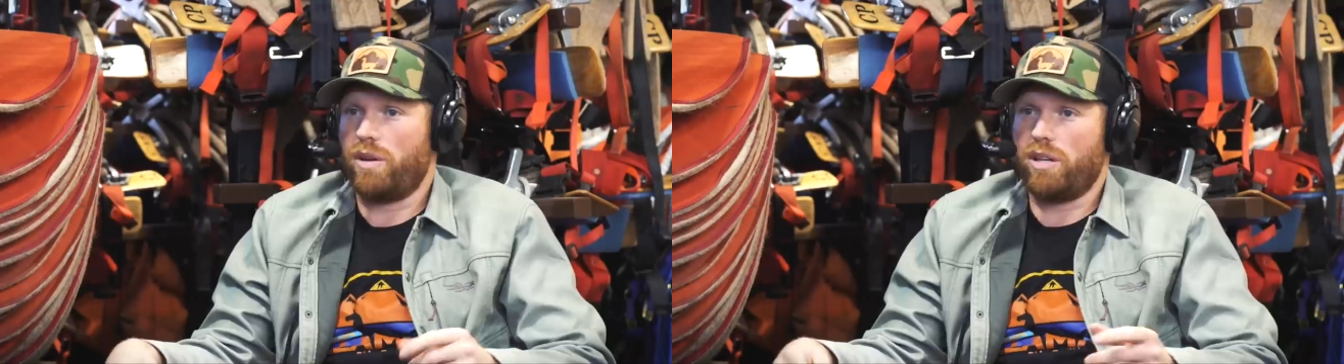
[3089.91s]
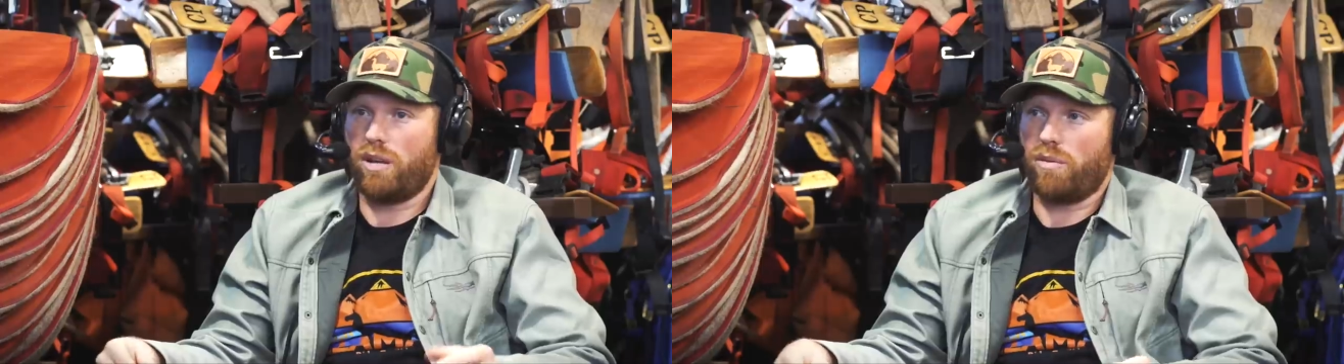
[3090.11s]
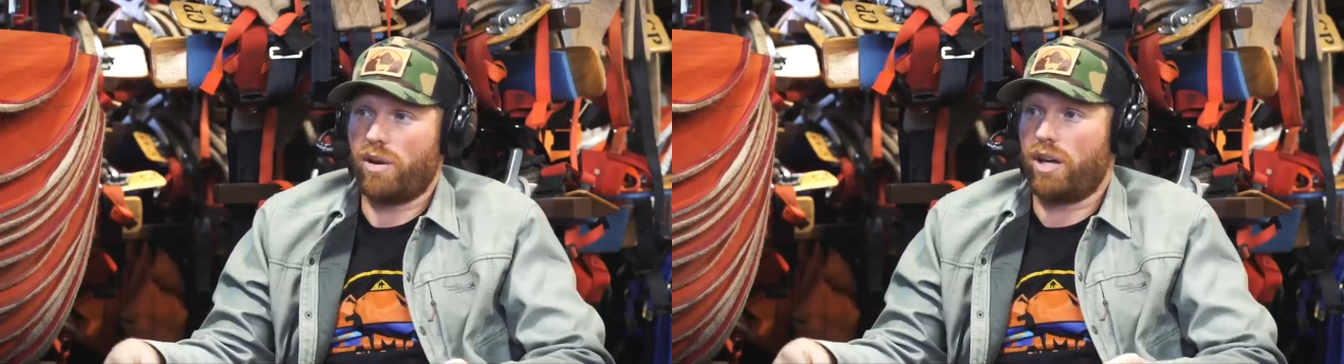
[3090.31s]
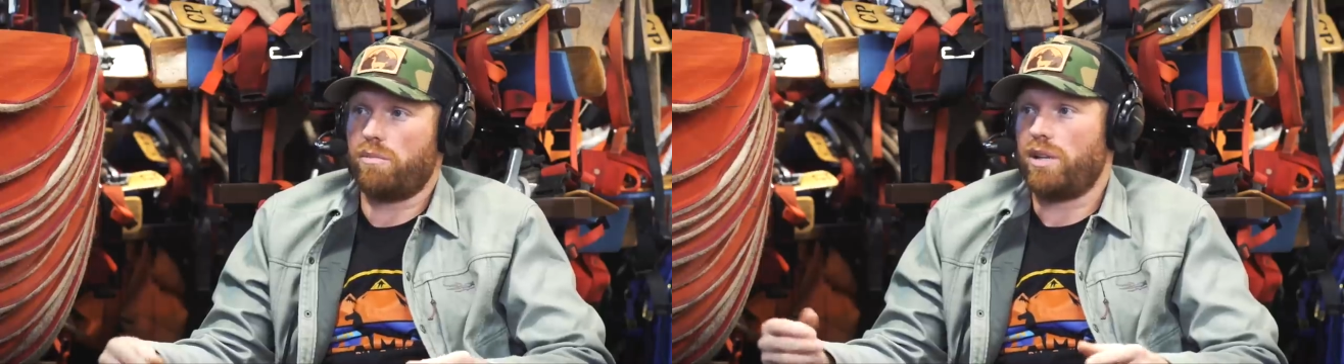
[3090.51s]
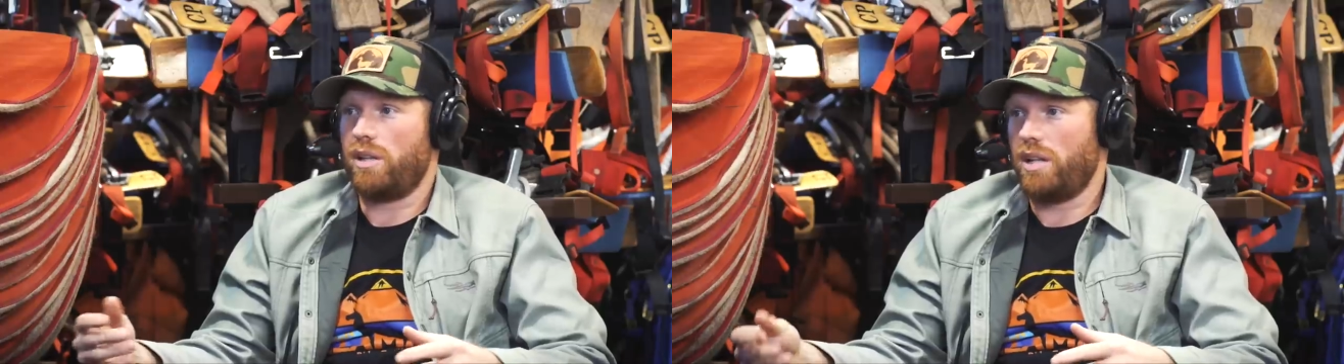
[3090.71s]
My yeah. neighbor had
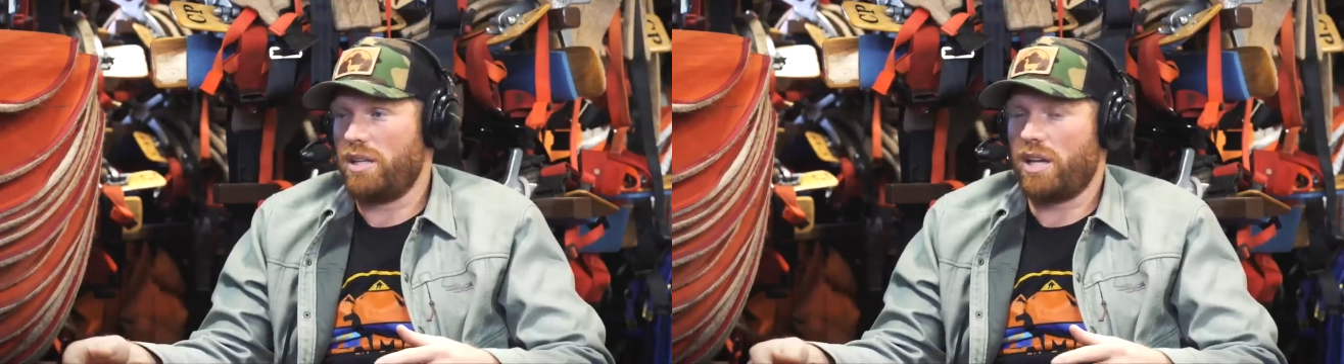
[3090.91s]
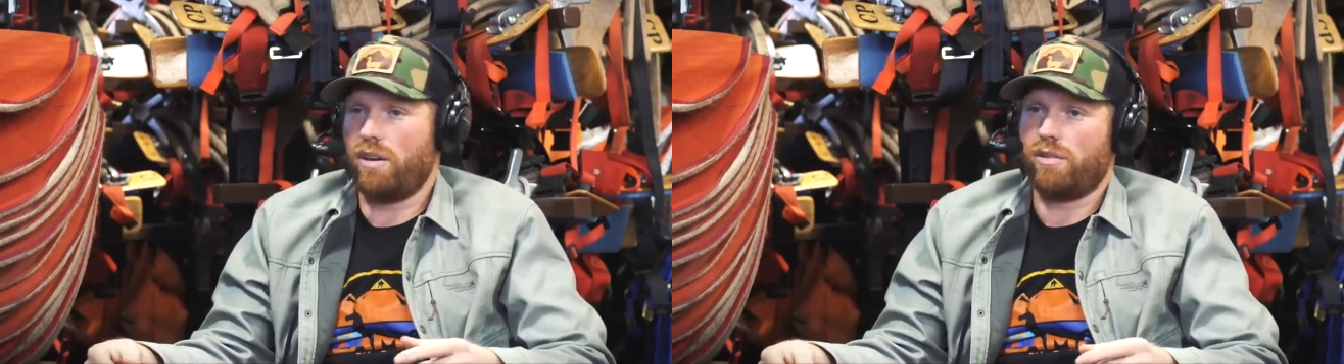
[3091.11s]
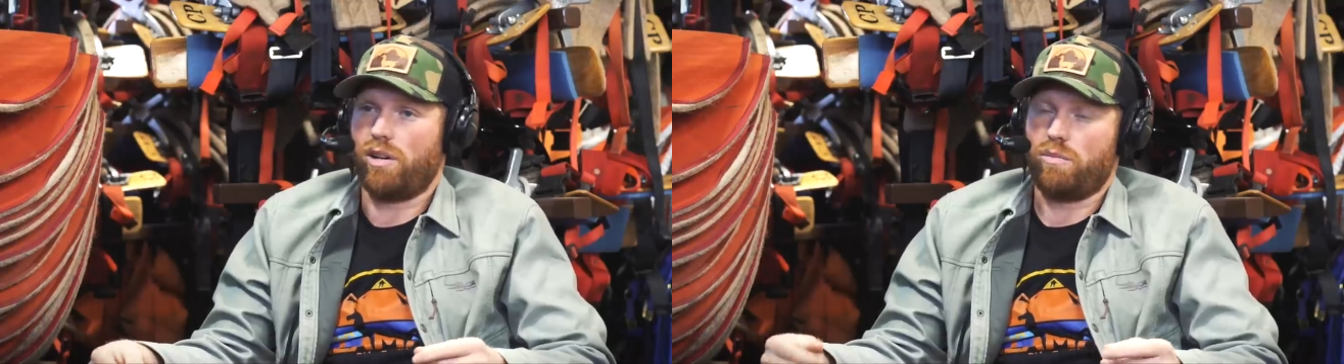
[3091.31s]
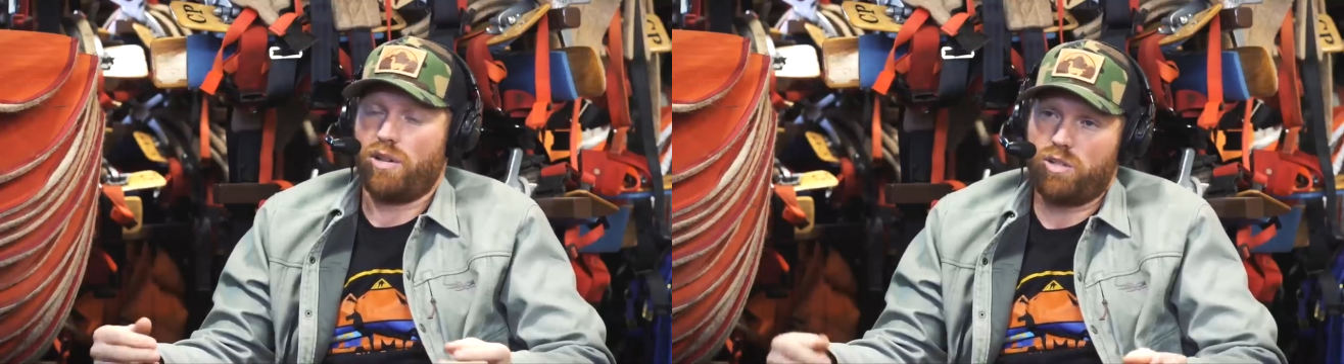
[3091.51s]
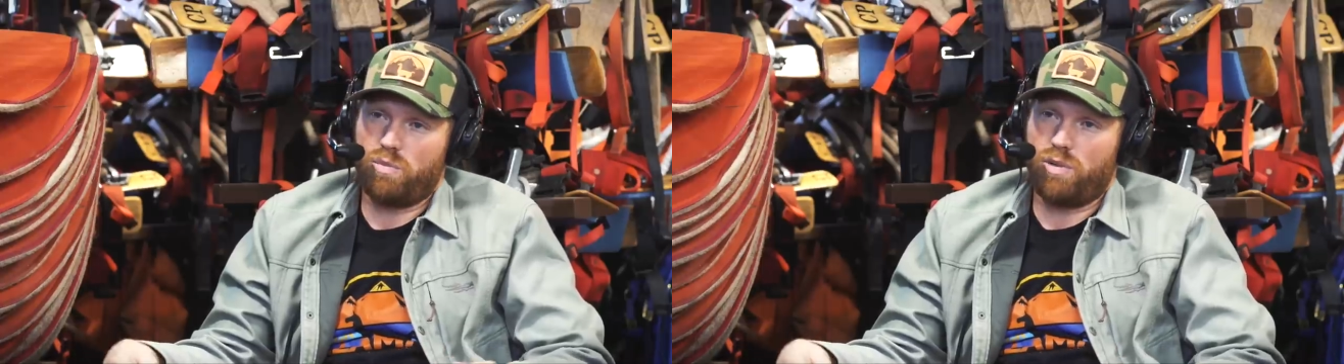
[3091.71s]
them, and they lay down on them.
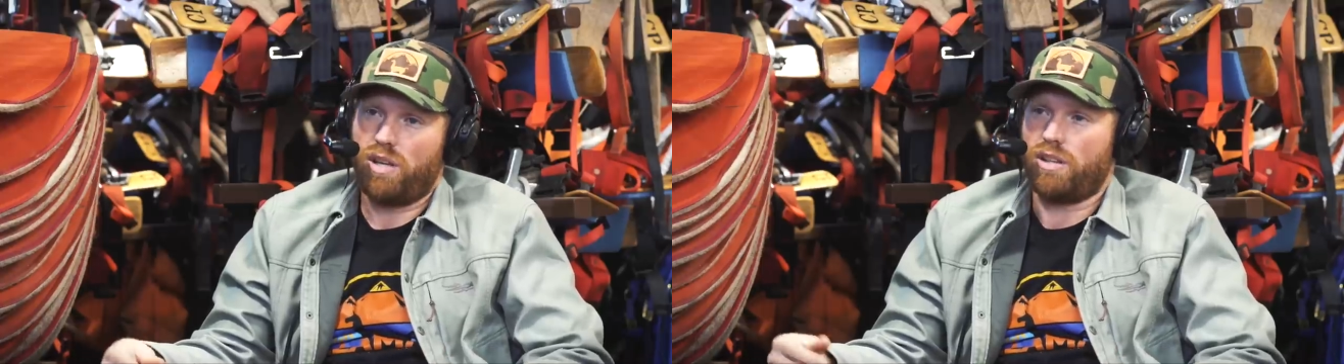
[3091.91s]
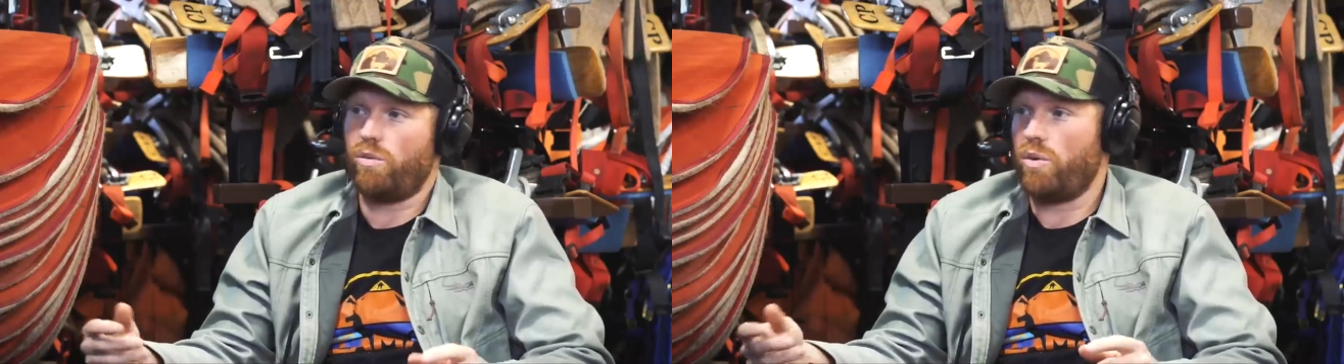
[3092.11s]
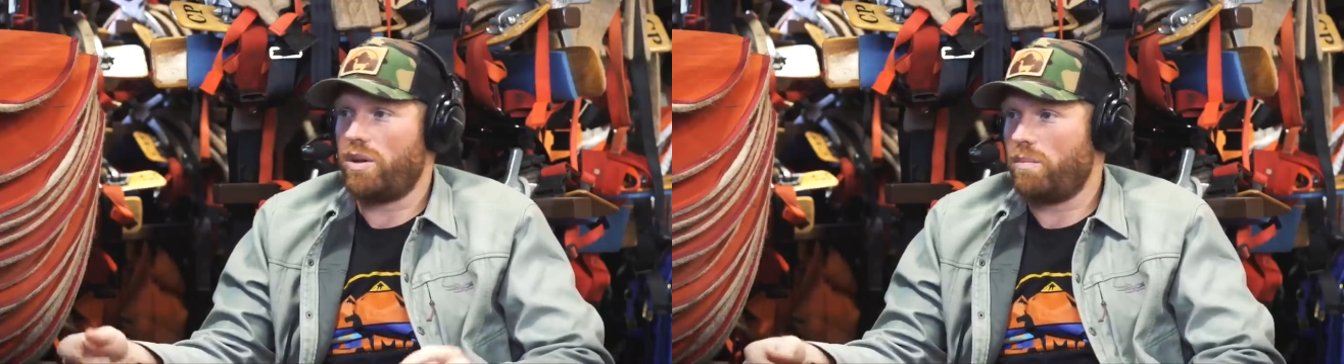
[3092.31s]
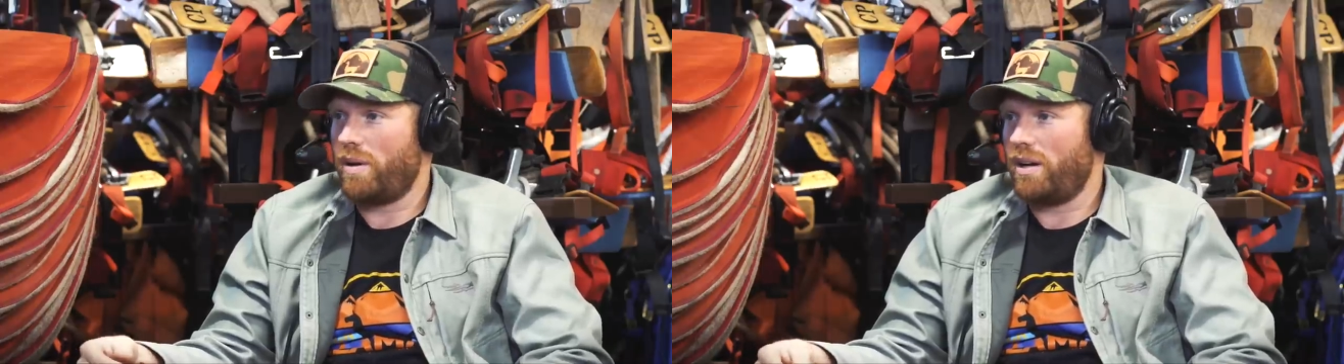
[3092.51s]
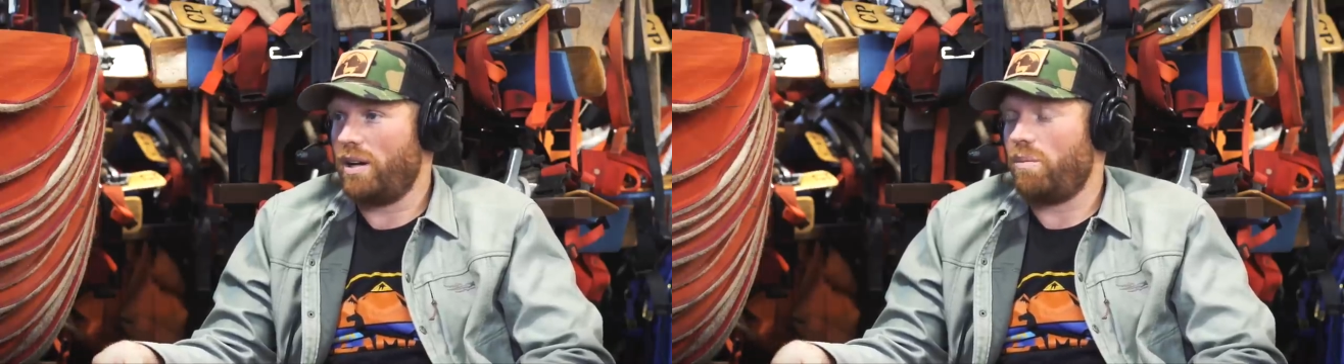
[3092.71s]
They spit, and they won't get
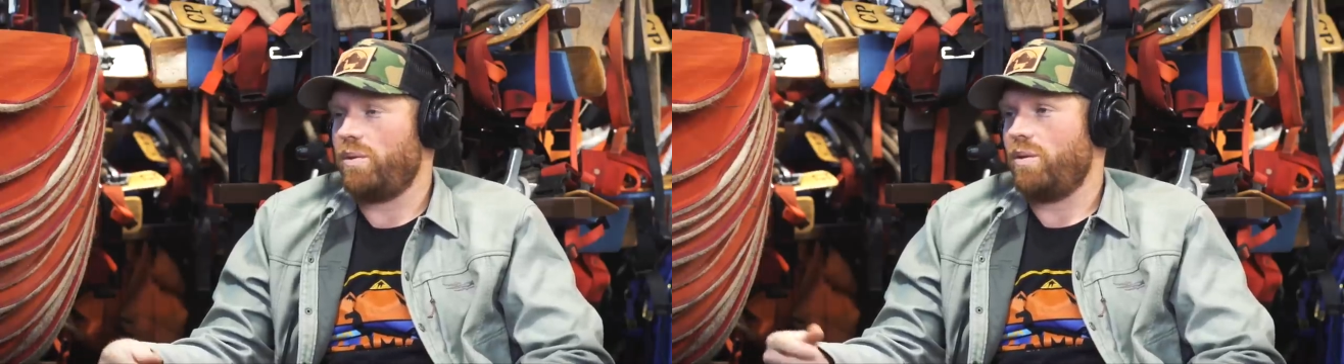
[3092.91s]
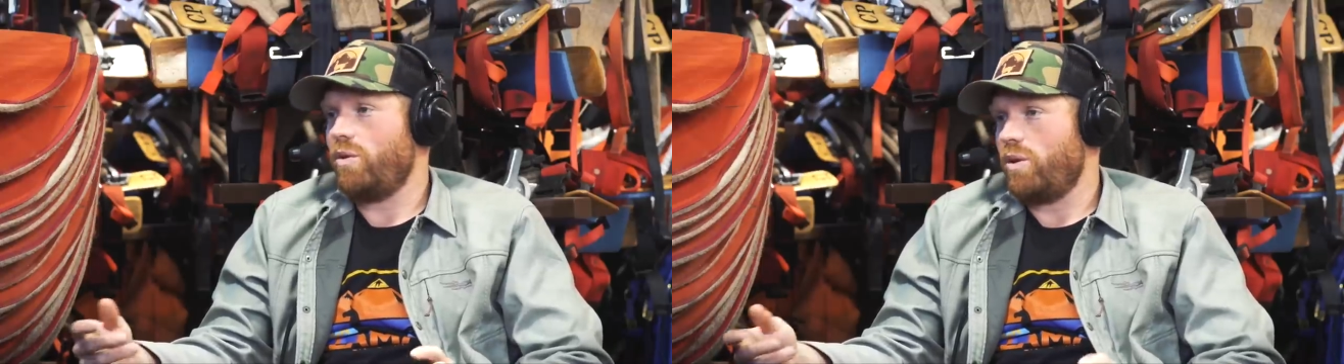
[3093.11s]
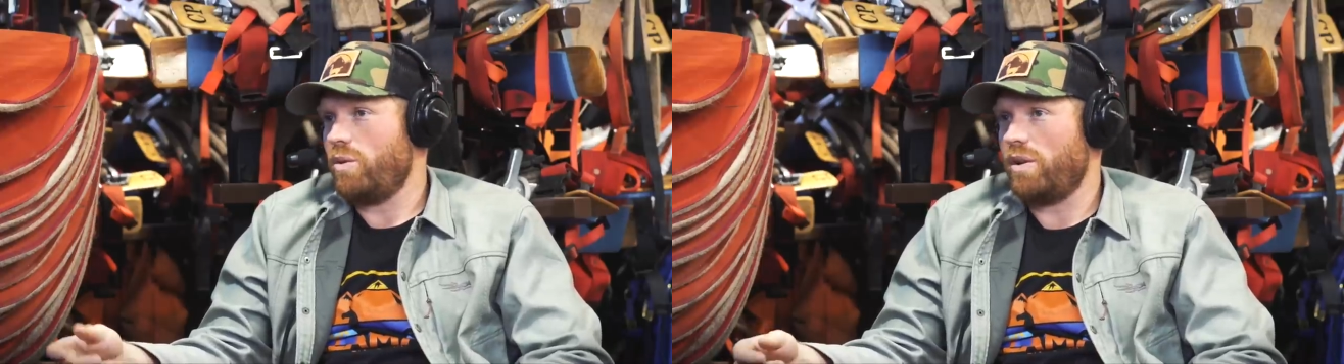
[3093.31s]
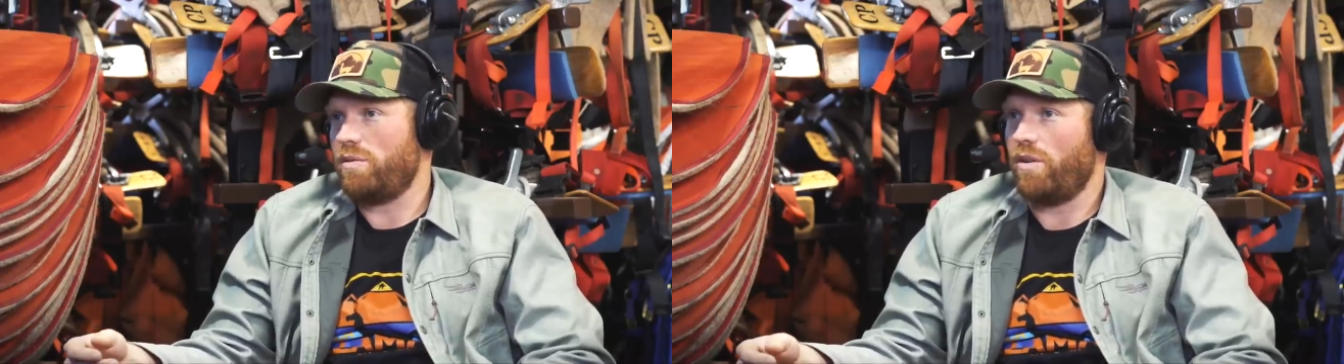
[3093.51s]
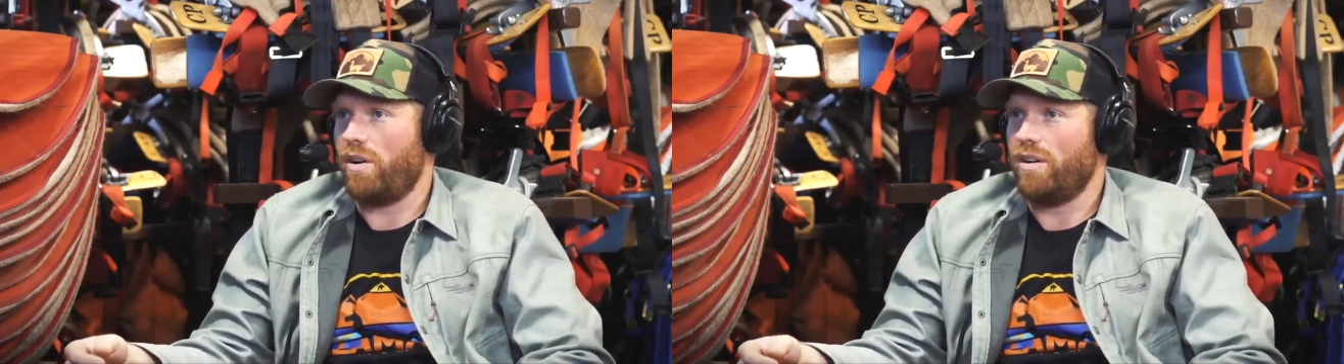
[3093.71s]
back up, and they won't go very
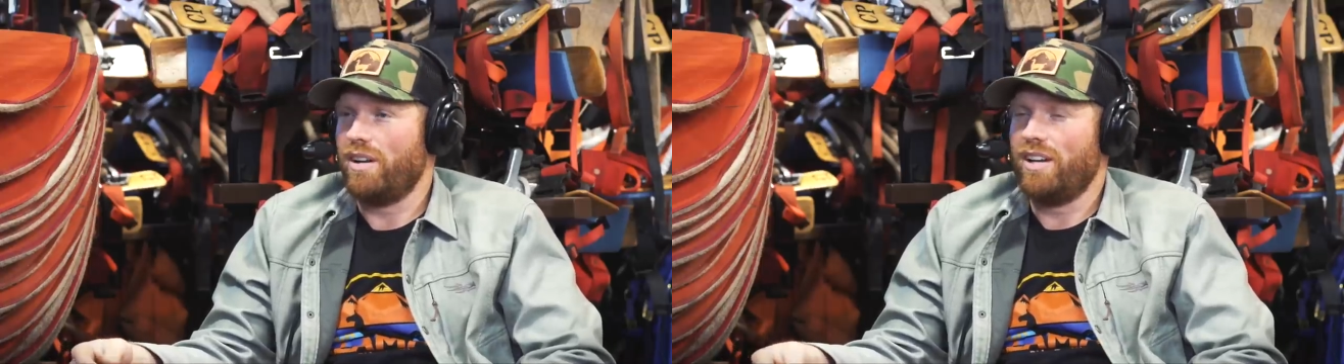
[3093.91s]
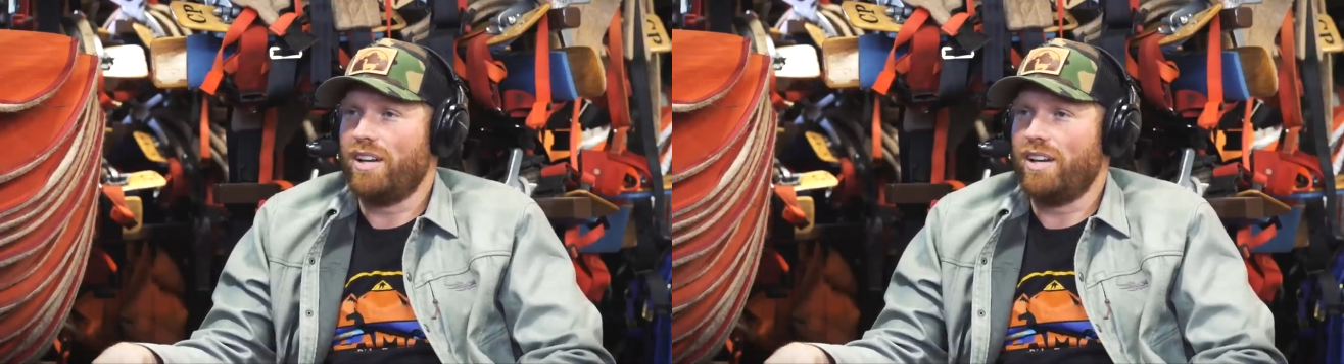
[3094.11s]
far.